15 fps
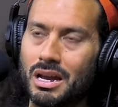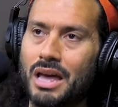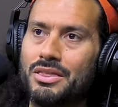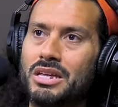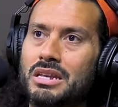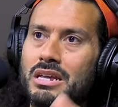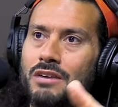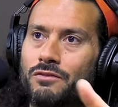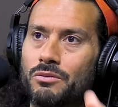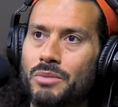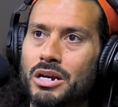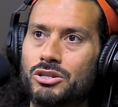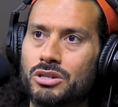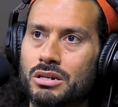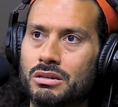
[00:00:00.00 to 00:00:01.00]
and then
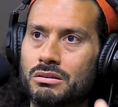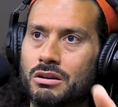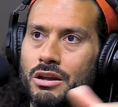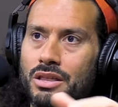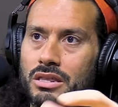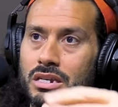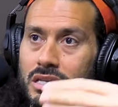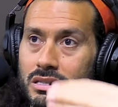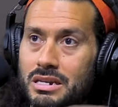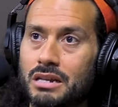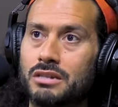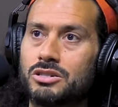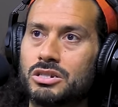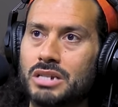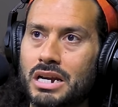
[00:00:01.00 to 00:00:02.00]
information, and then the
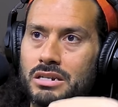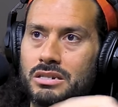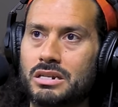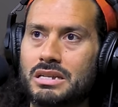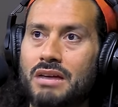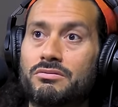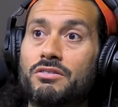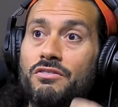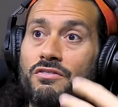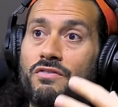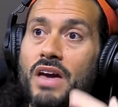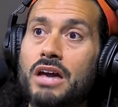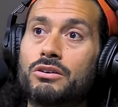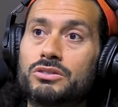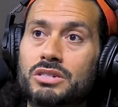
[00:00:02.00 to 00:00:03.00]
intelligence agencies have to
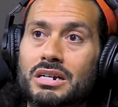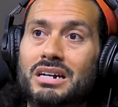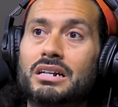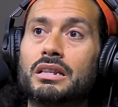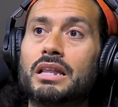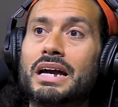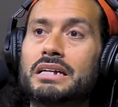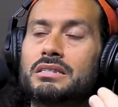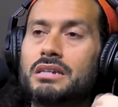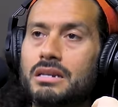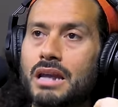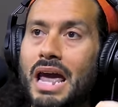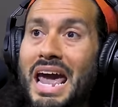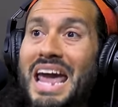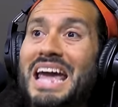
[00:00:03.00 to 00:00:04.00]
fail to collect
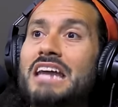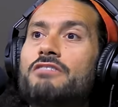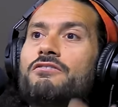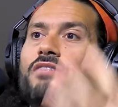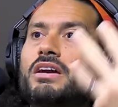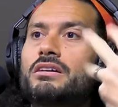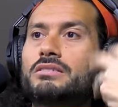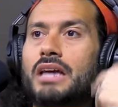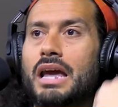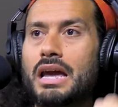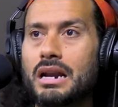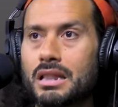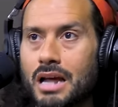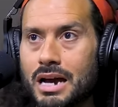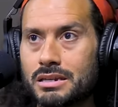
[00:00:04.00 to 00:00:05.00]
it and fail to
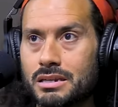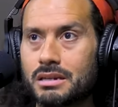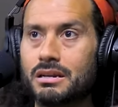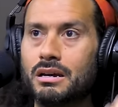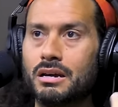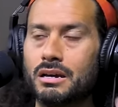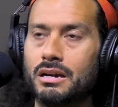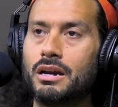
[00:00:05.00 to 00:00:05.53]
analyze it